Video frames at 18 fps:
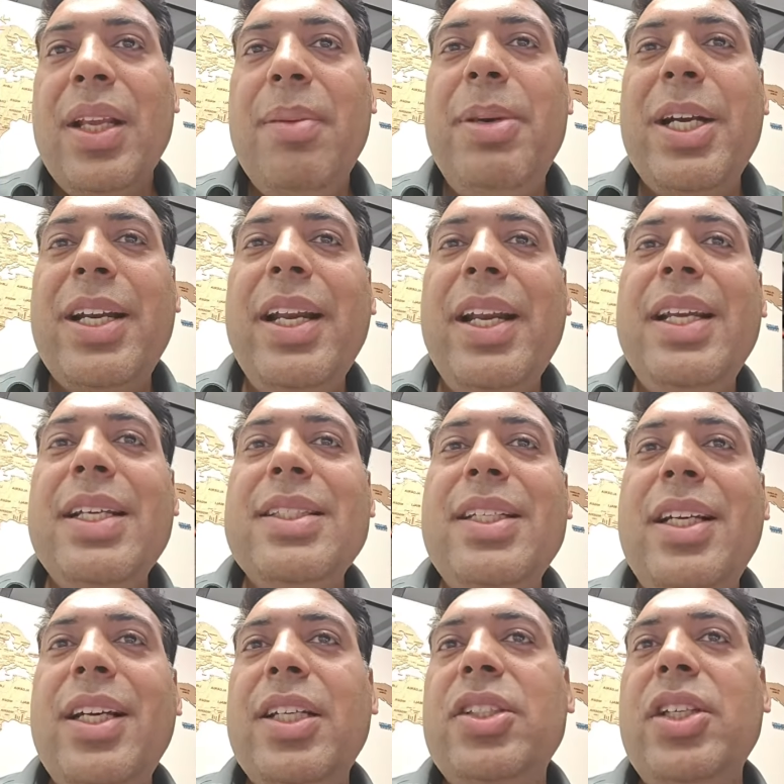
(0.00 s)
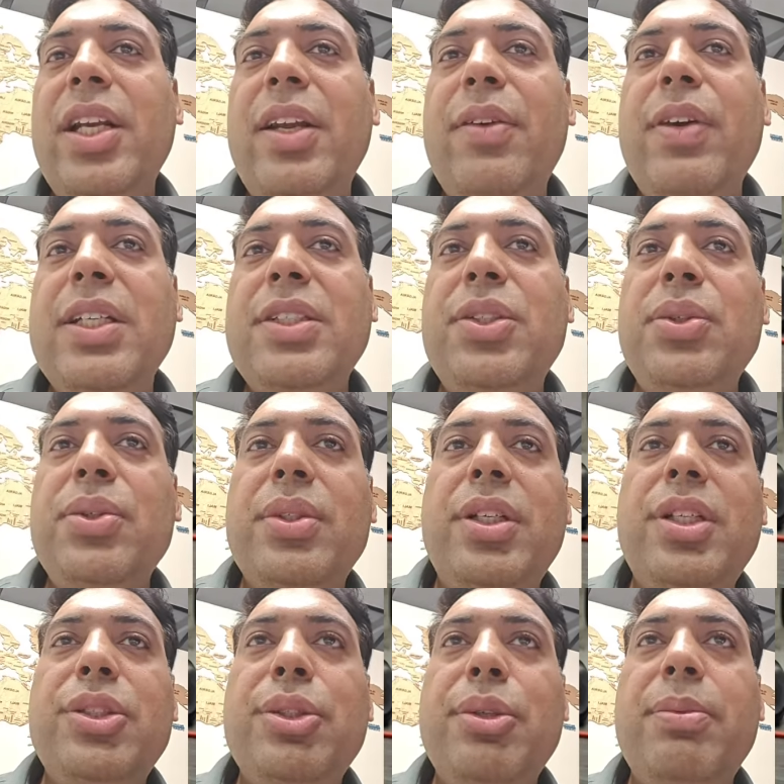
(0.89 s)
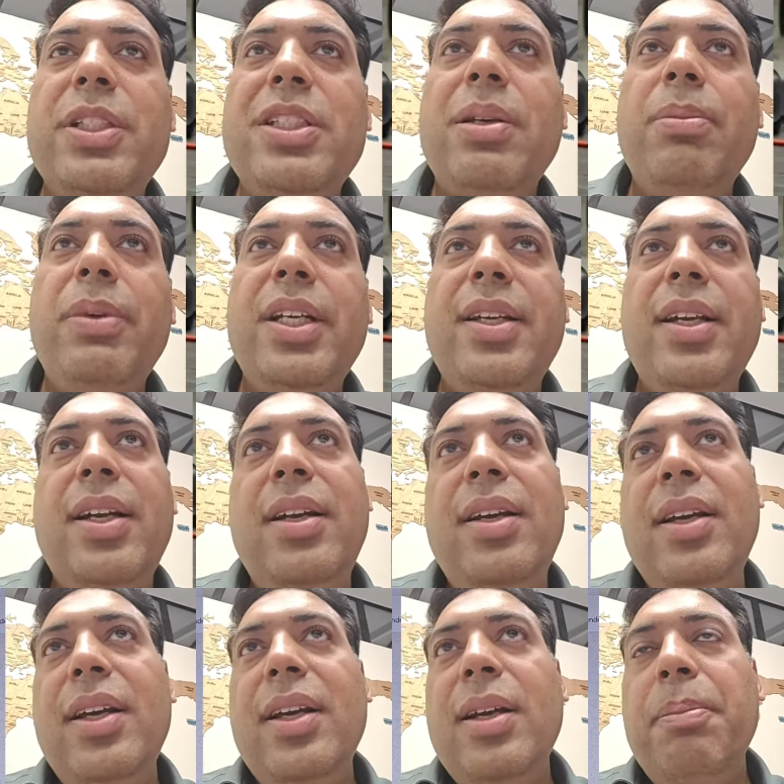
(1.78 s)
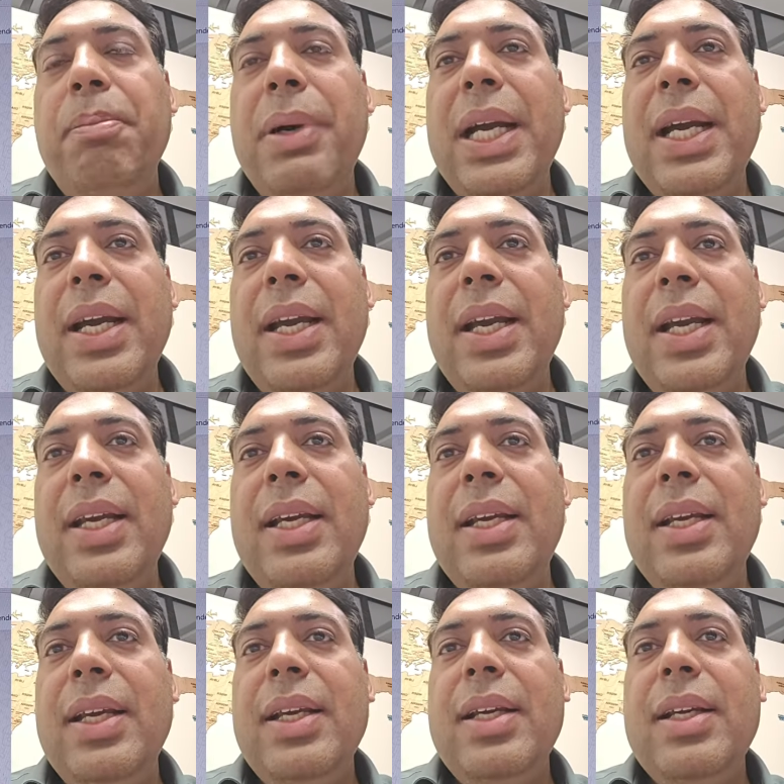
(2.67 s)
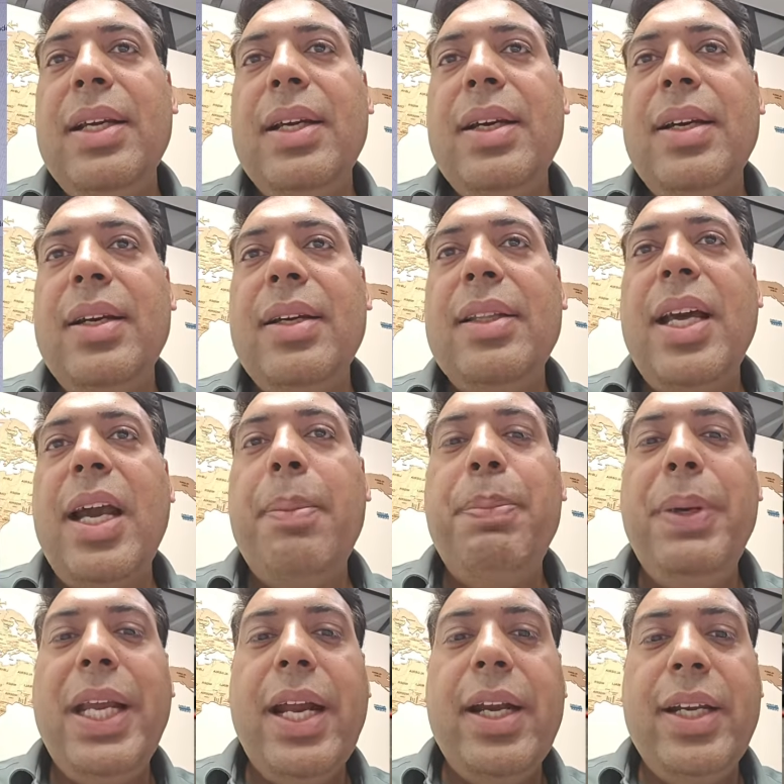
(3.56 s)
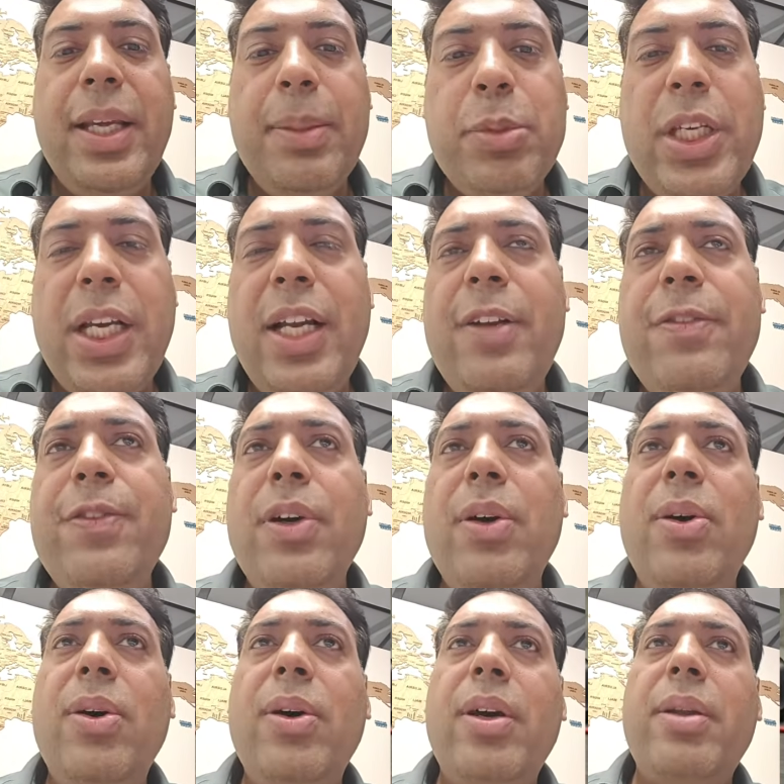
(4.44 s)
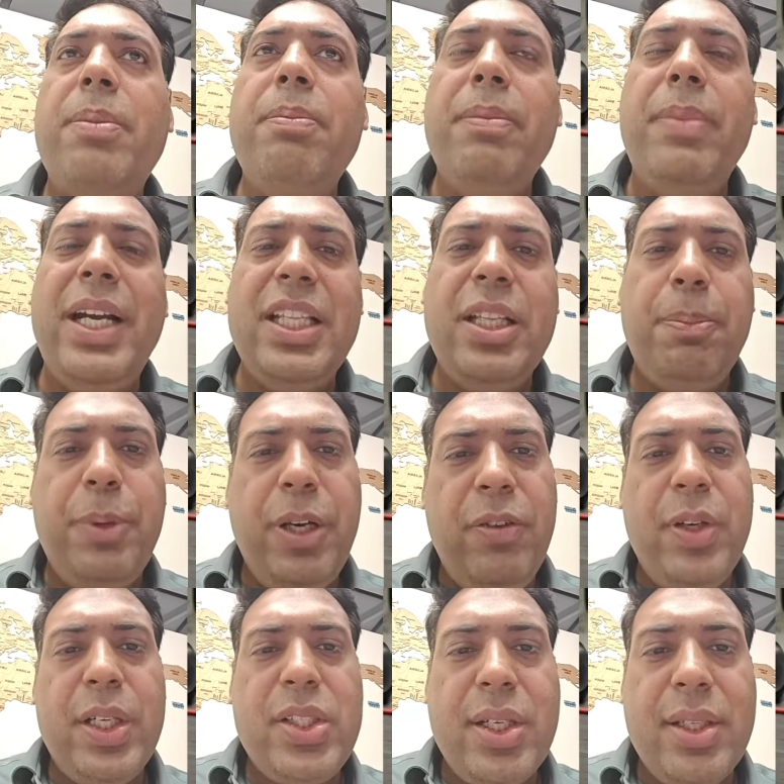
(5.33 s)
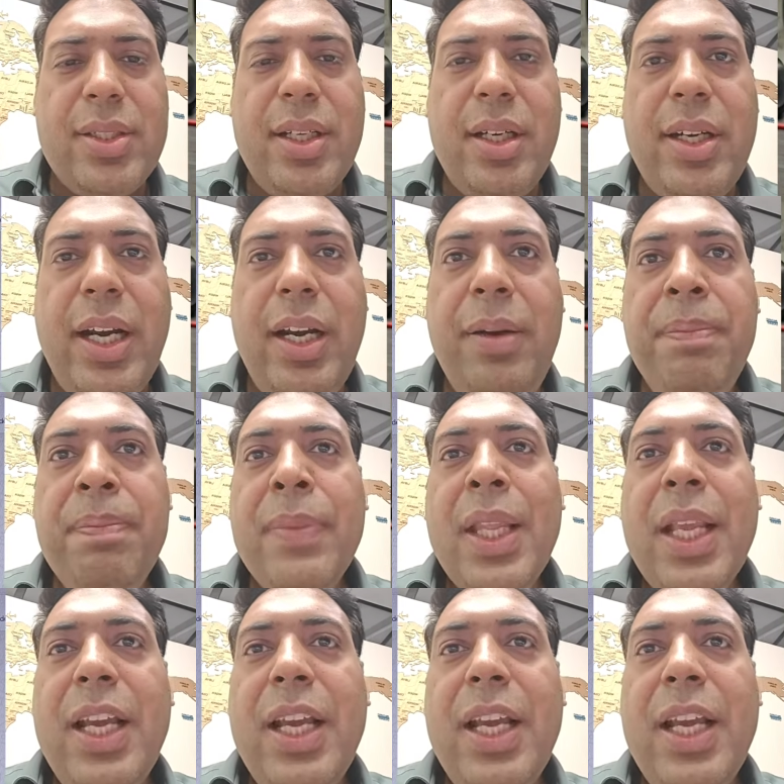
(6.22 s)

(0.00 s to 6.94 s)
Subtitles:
But reconsideration request usually should be submitted by the applicant himself or by the previous consultant.